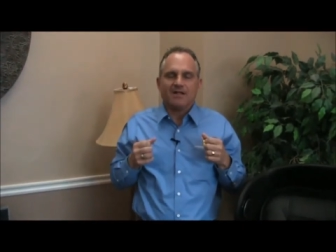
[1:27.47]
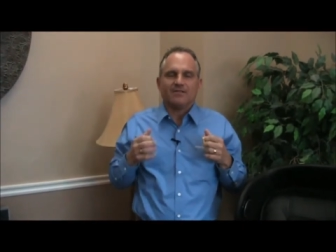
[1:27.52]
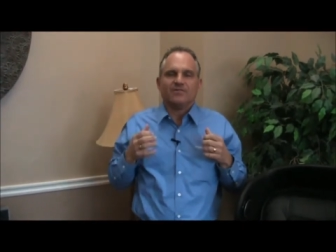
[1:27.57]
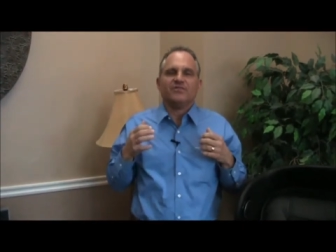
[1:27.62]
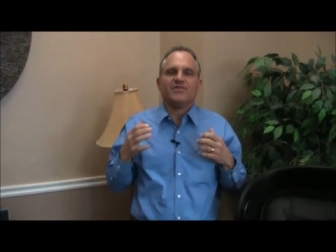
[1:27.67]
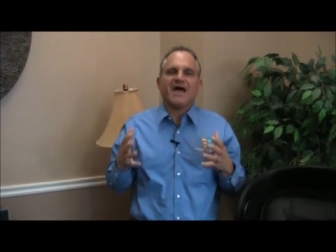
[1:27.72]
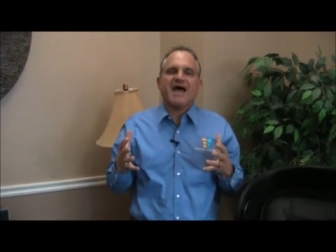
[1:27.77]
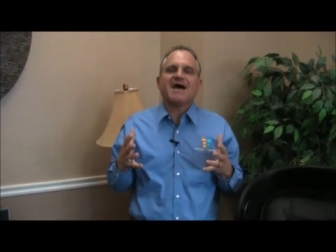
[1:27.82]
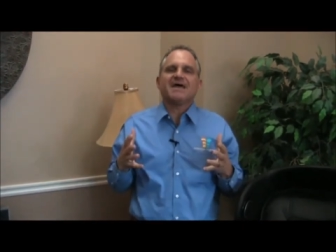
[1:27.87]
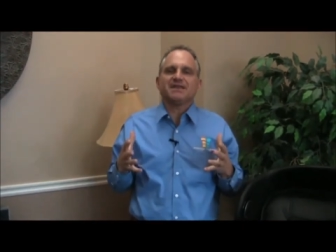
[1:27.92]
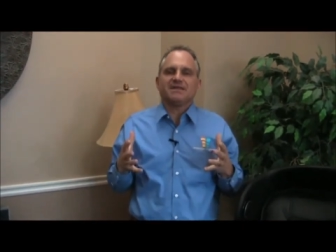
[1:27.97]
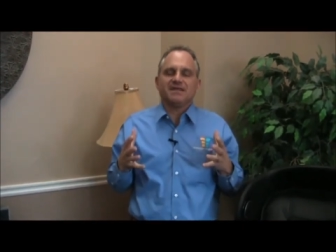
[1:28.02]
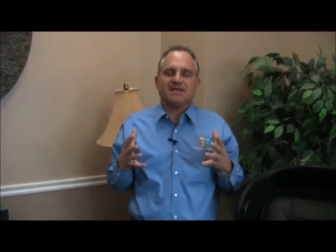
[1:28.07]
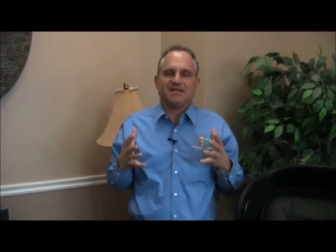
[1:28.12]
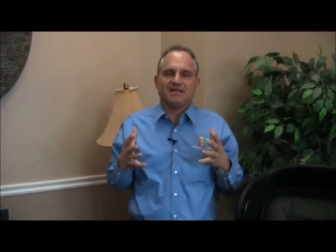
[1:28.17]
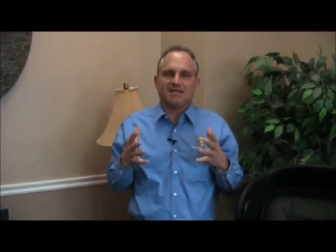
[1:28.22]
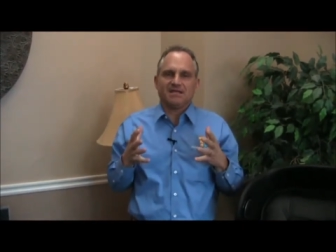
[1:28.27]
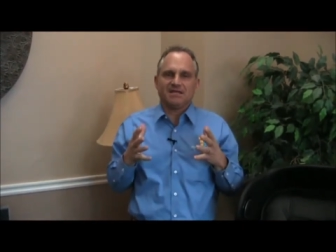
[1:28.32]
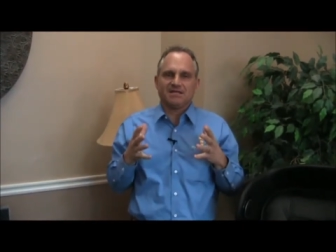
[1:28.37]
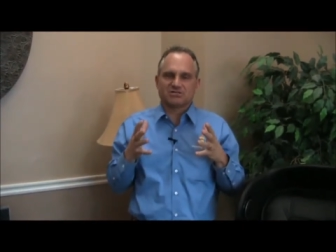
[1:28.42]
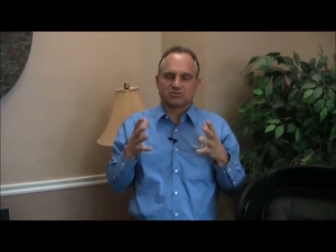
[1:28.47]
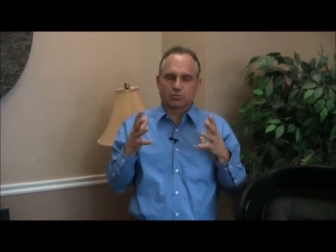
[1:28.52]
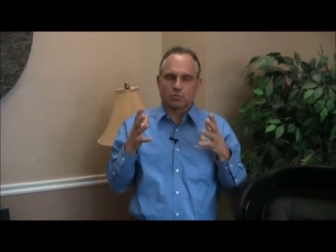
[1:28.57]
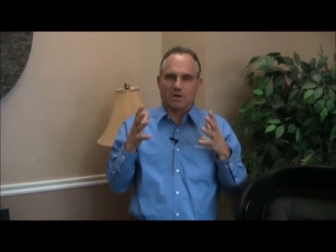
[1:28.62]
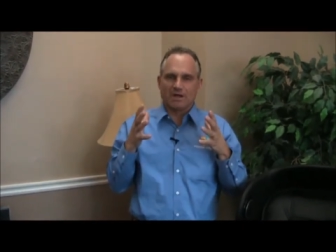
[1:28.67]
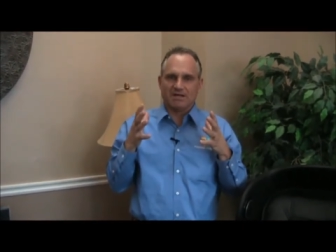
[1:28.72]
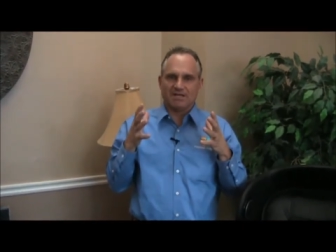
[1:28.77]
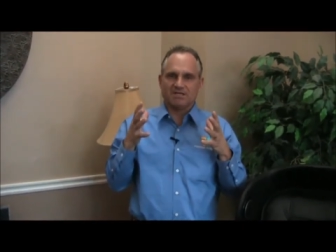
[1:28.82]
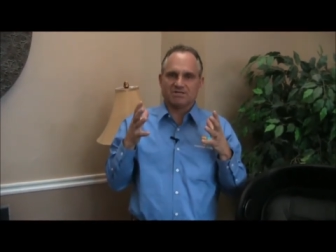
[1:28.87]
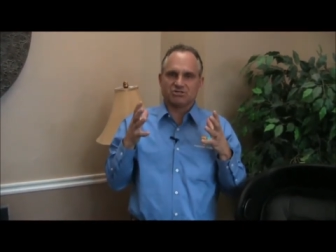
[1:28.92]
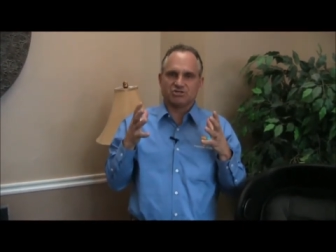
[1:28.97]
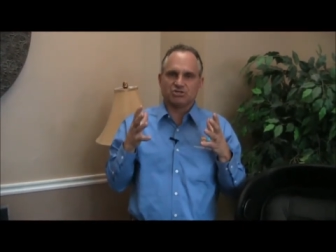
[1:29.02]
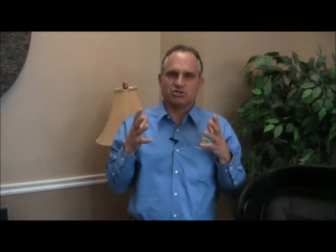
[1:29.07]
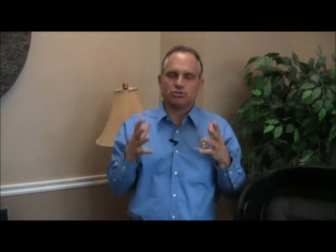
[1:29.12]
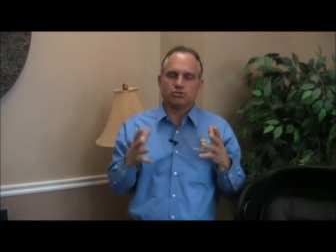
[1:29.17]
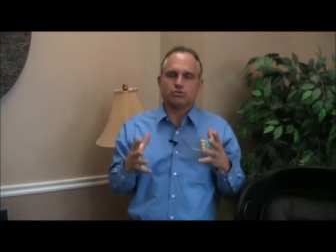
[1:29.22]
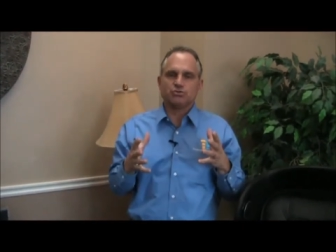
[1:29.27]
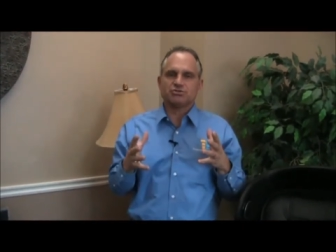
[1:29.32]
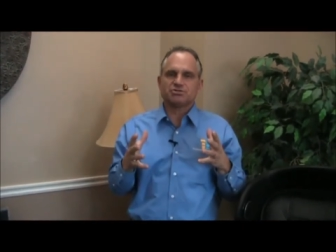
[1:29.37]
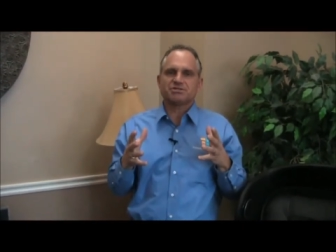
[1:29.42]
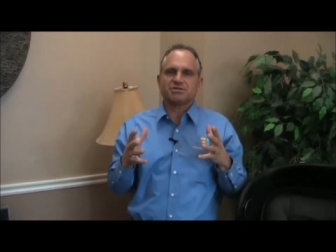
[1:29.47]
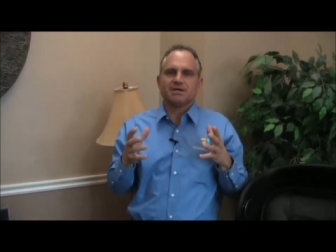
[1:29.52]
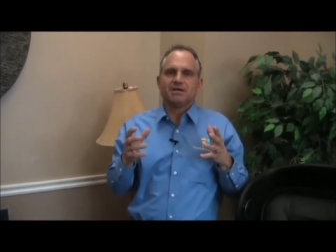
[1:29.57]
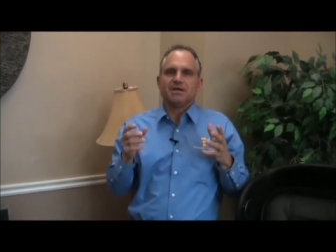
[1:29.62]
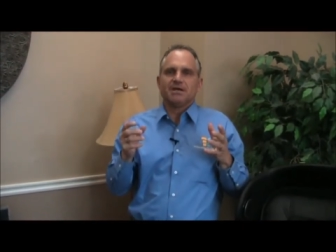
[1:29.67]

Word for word: That is what is used